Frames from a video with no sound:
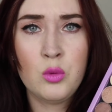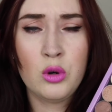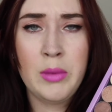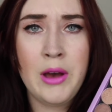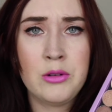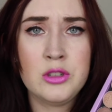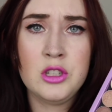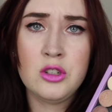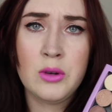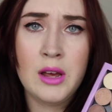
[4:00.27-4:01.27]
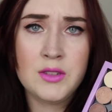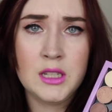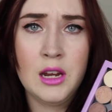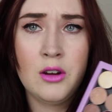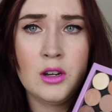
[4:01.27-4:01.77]
more powders you don't have to
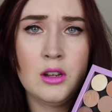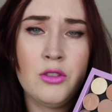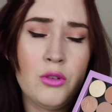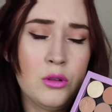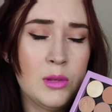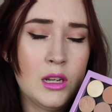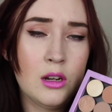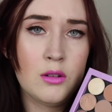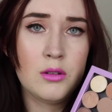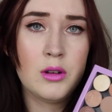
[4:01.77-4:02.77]
carry. You can throw them in here.